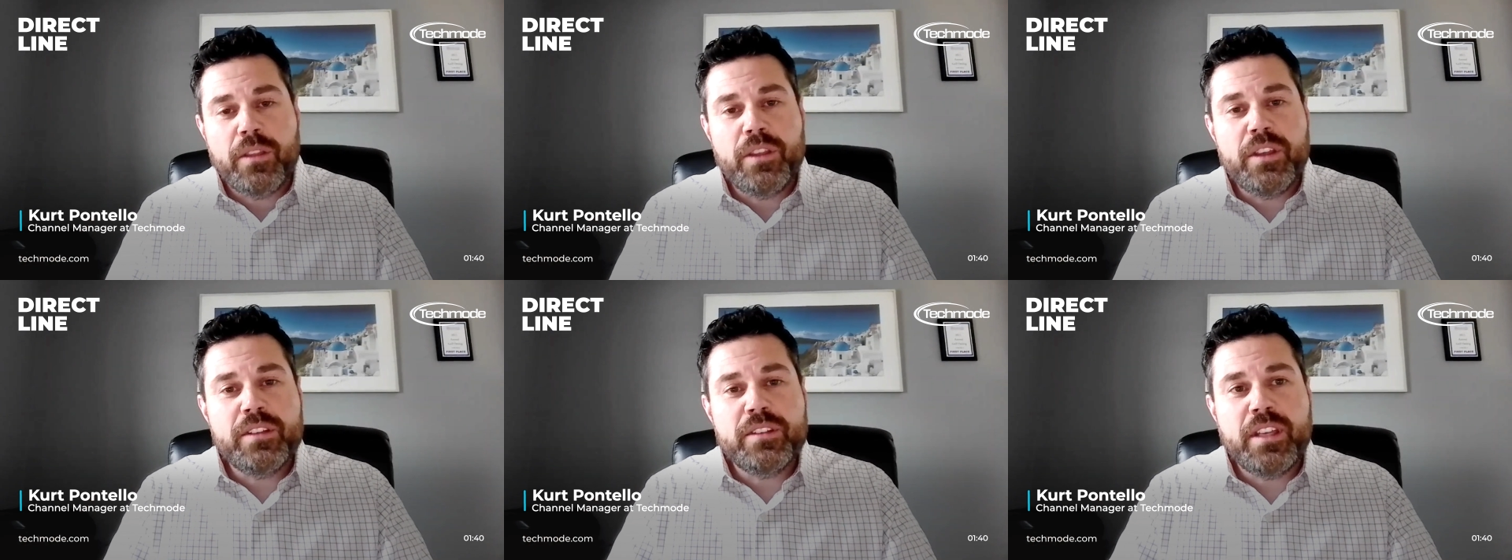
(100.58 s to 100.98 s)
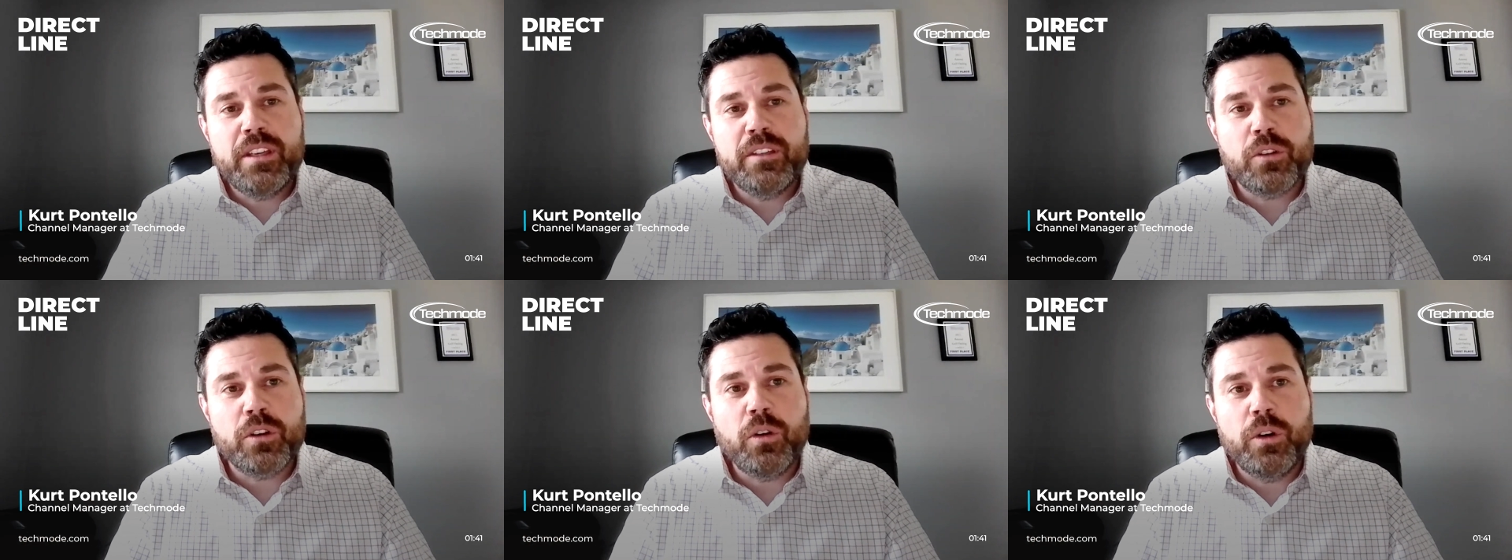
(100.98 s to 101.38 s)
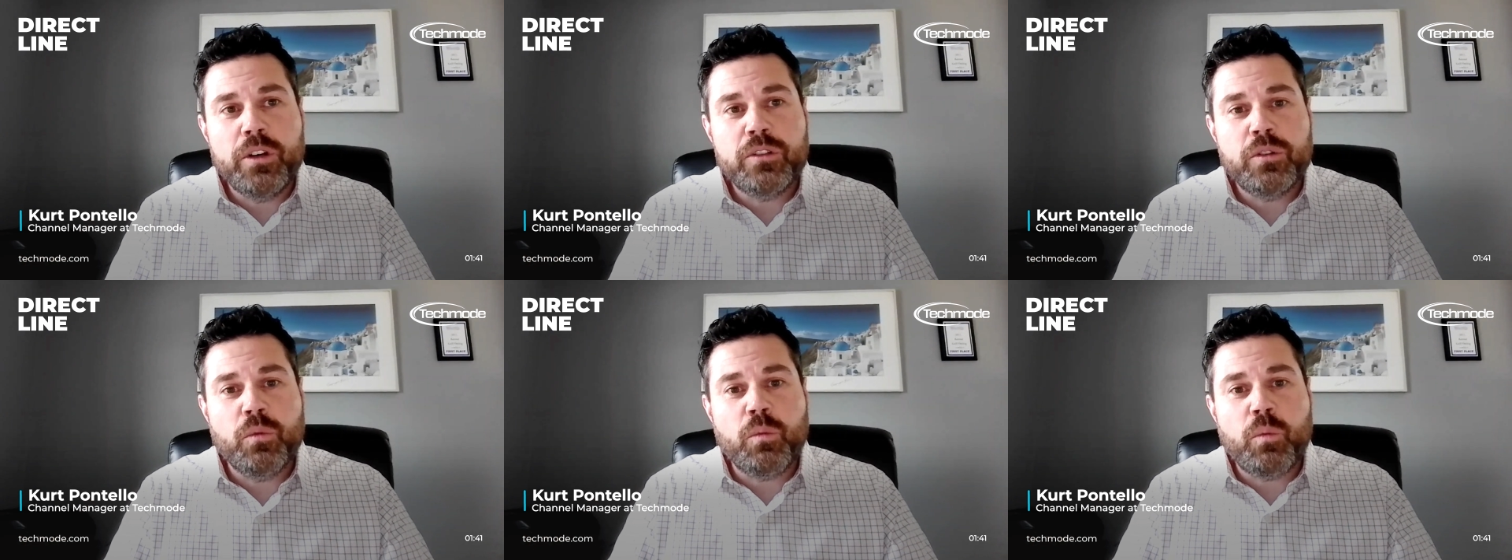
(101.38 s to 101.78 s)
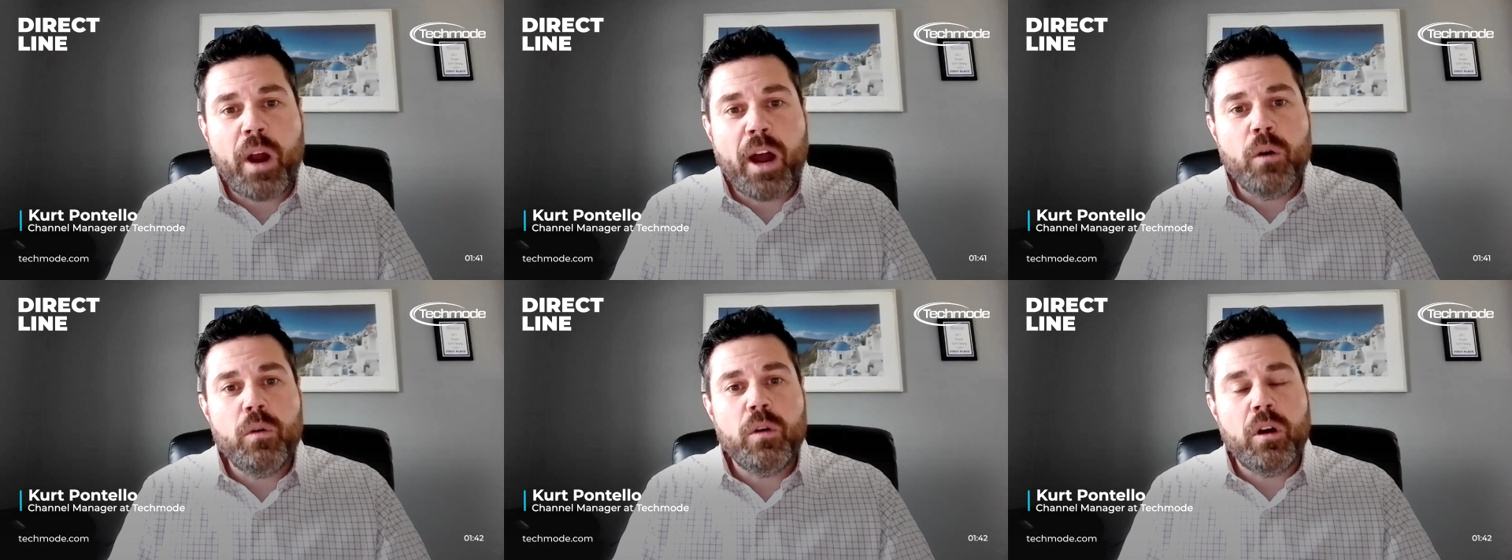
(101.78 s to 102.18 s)
These things are going to
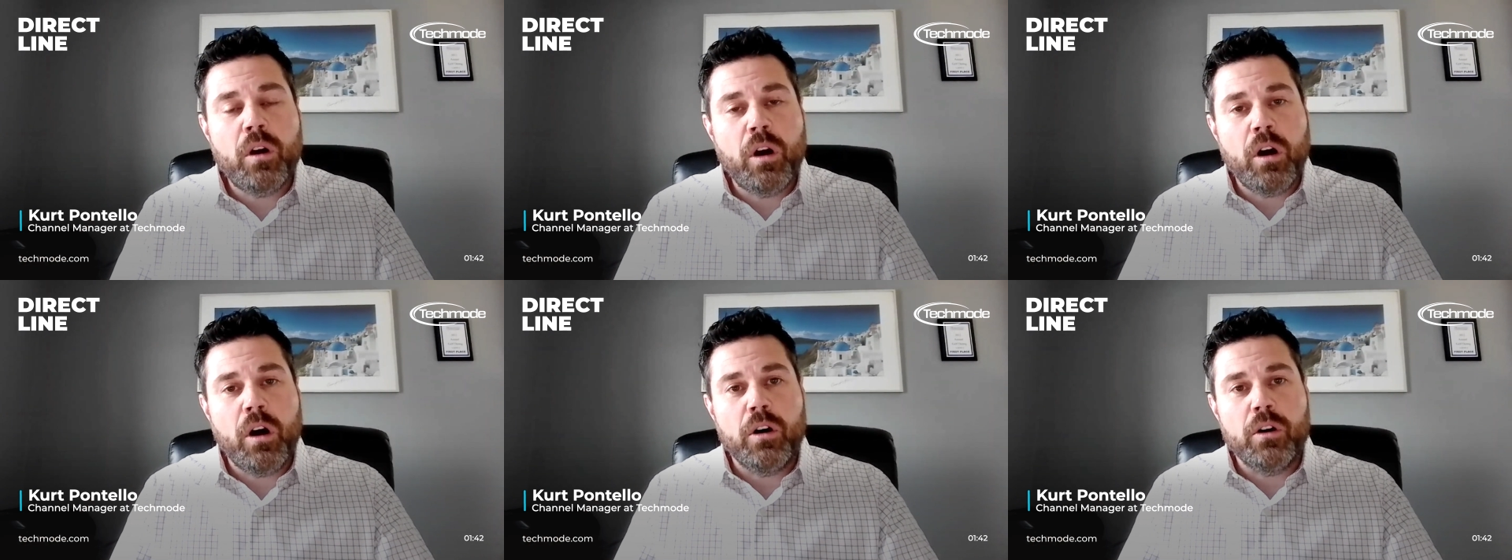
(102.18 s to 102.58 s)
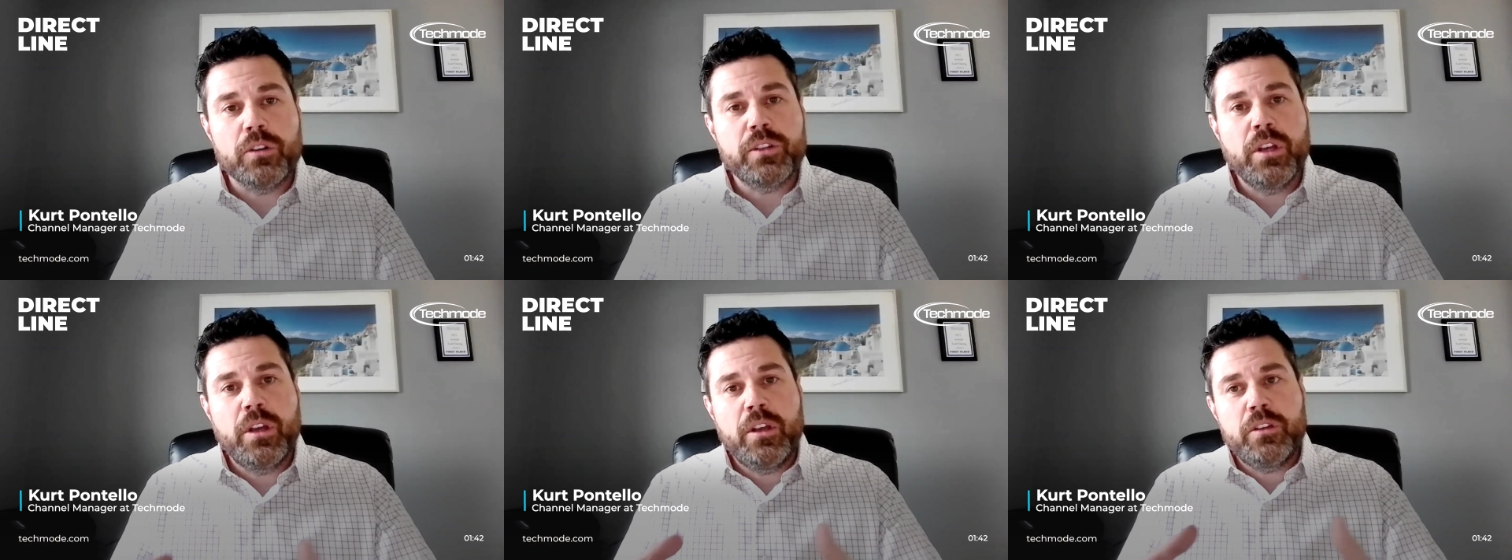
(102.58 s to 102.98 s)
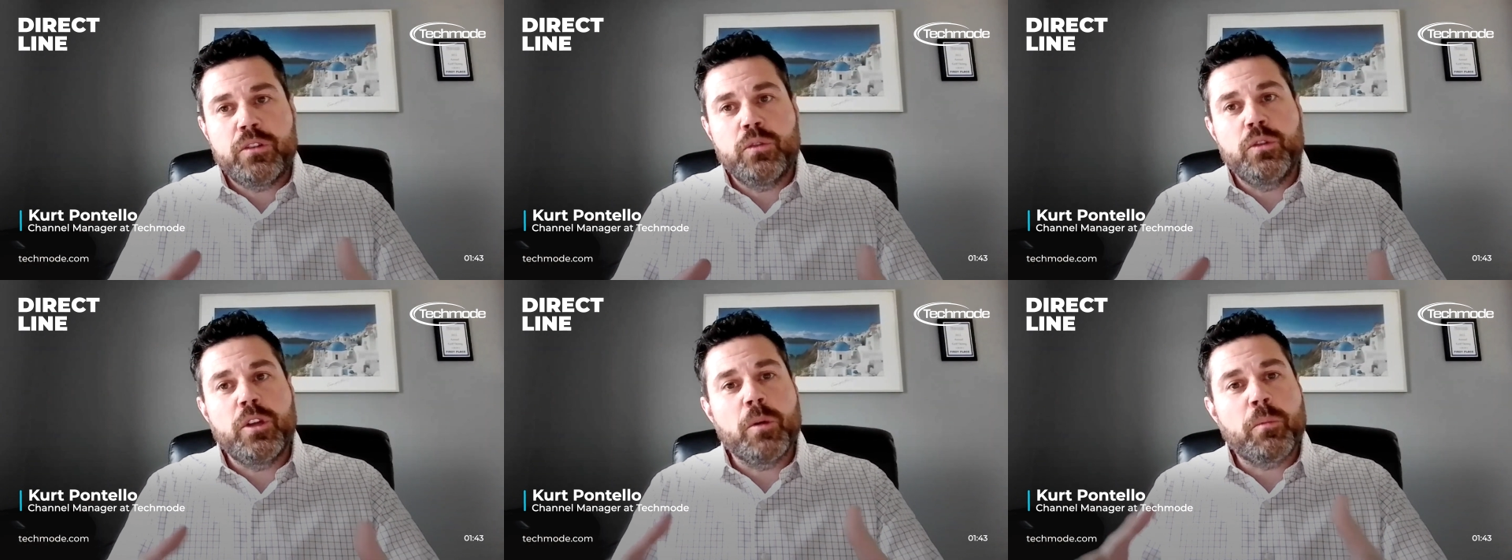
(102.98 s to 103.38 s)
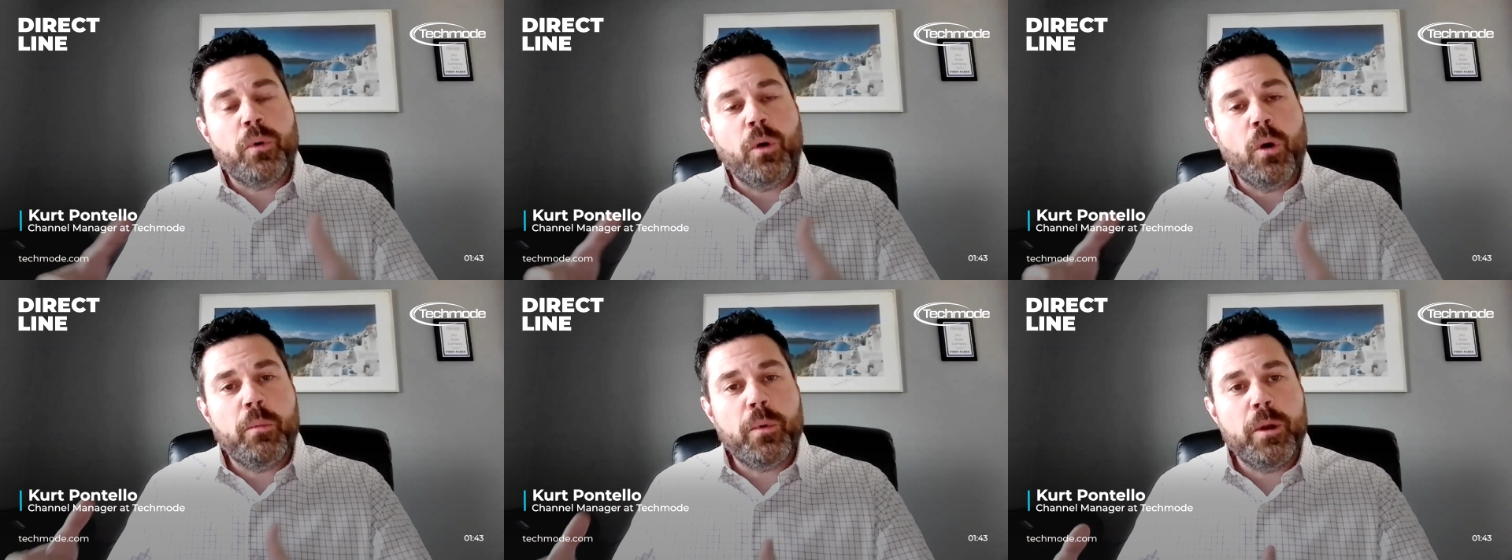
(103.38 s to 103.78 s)
route calls to the
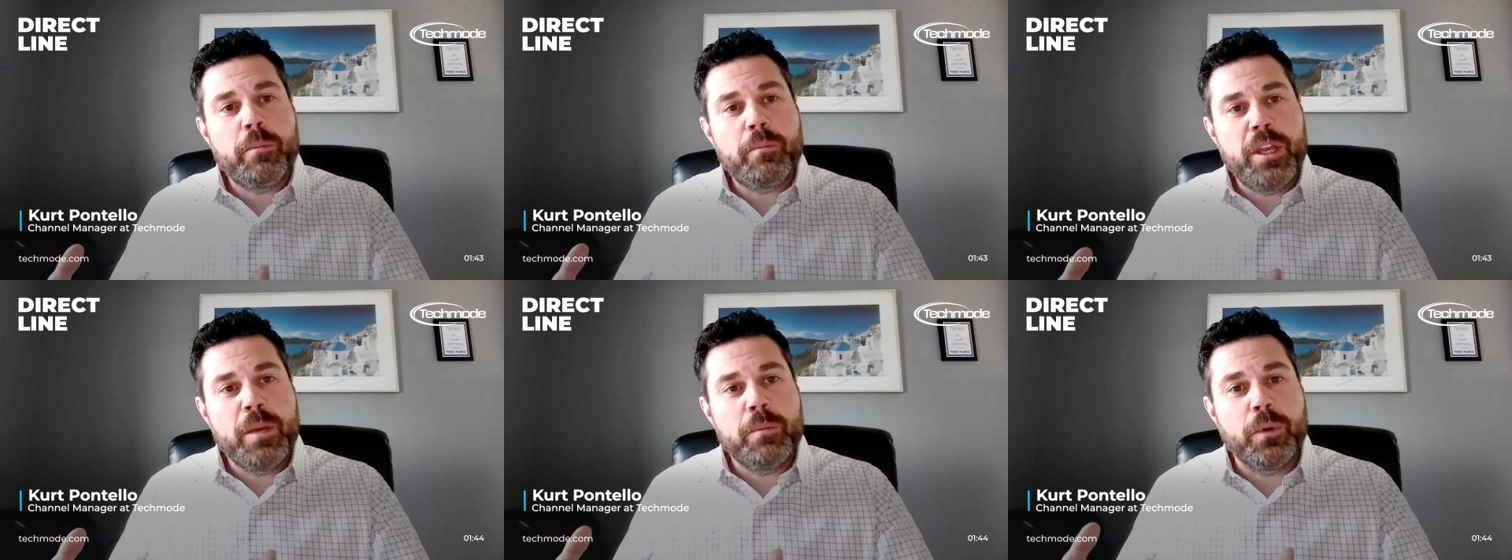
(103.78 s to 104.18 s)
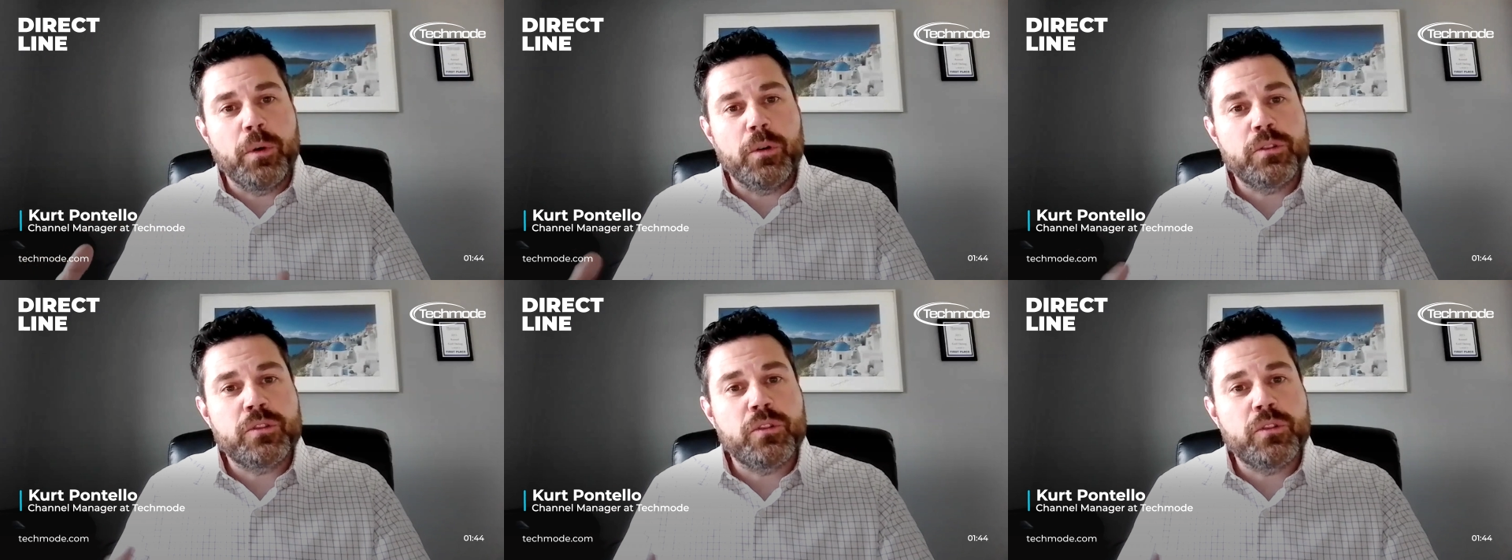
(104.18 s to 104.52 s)
appropriate people.